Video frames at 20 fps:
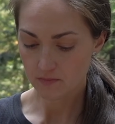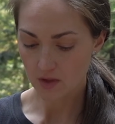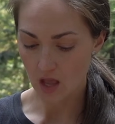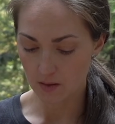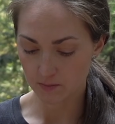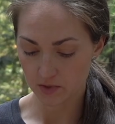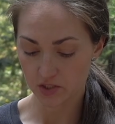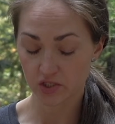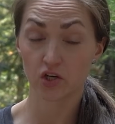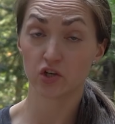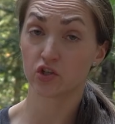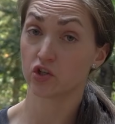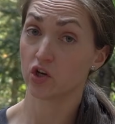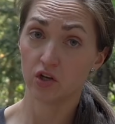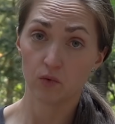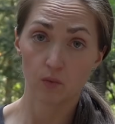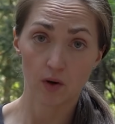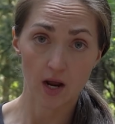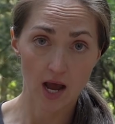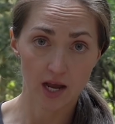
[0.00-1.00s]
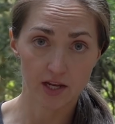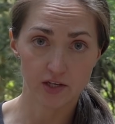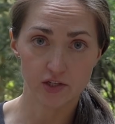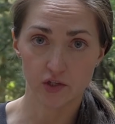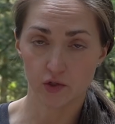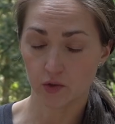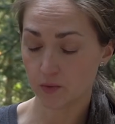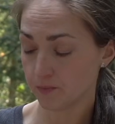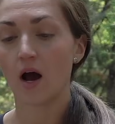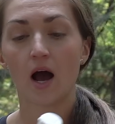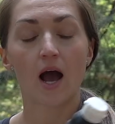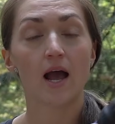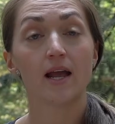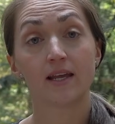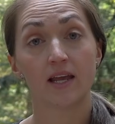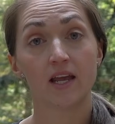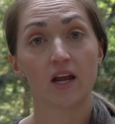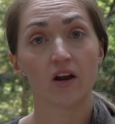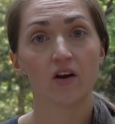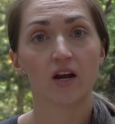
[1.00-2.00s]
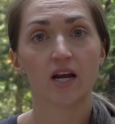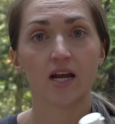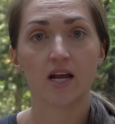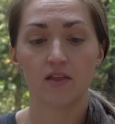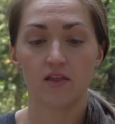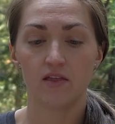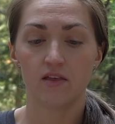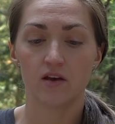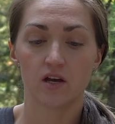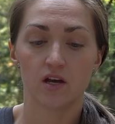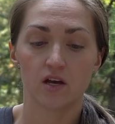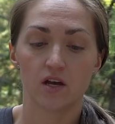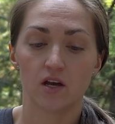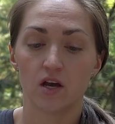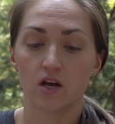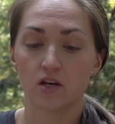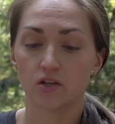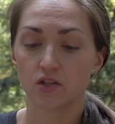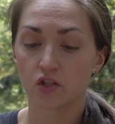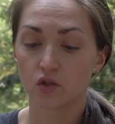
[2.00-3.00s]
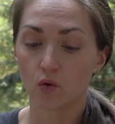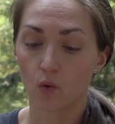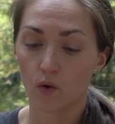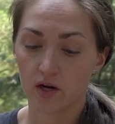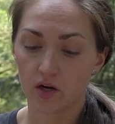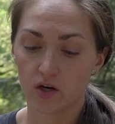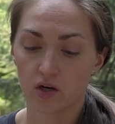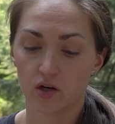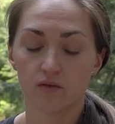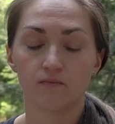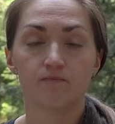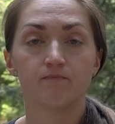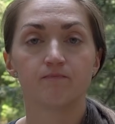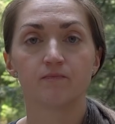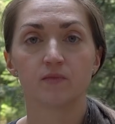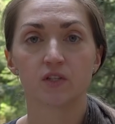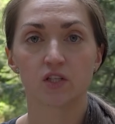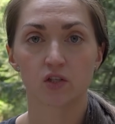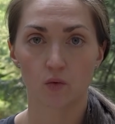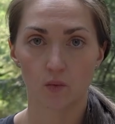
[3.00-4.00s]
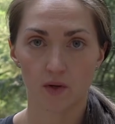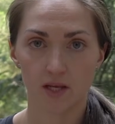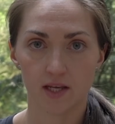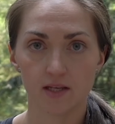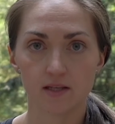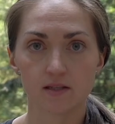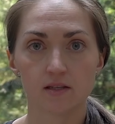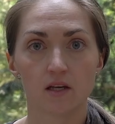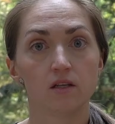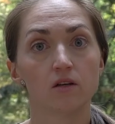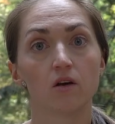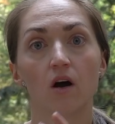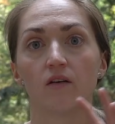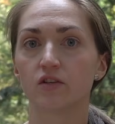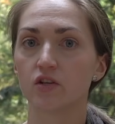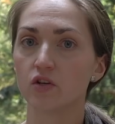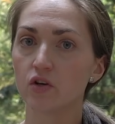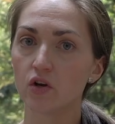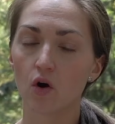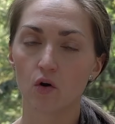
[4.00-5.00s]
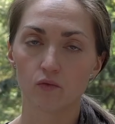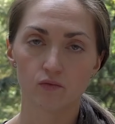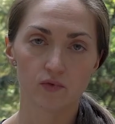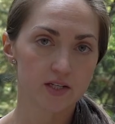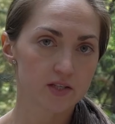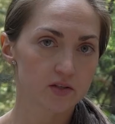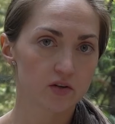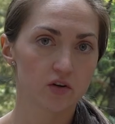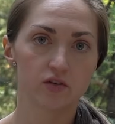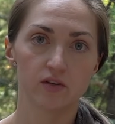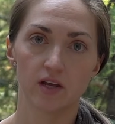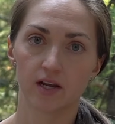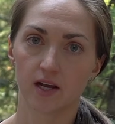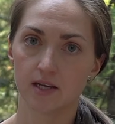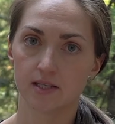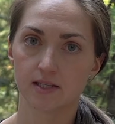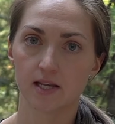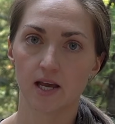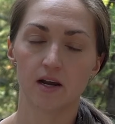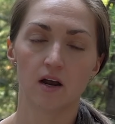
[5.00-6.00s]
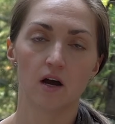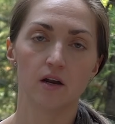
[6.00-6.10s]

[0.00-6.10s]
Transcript: I'm just going to show you what I do. I carry the Sawyer Squeeze, and you'll have to do your own research, like I said,